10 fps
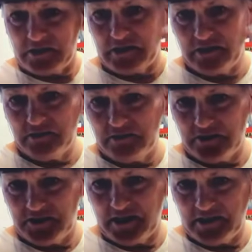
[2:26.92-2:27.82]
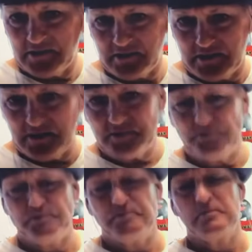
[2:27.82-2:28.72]
yeah, what was your sort
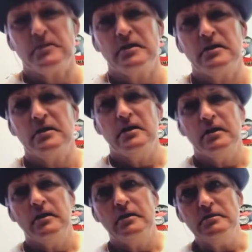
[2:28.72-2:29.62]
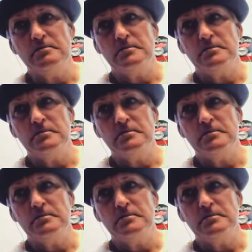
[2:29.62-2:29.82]
of, that was your earliest memory?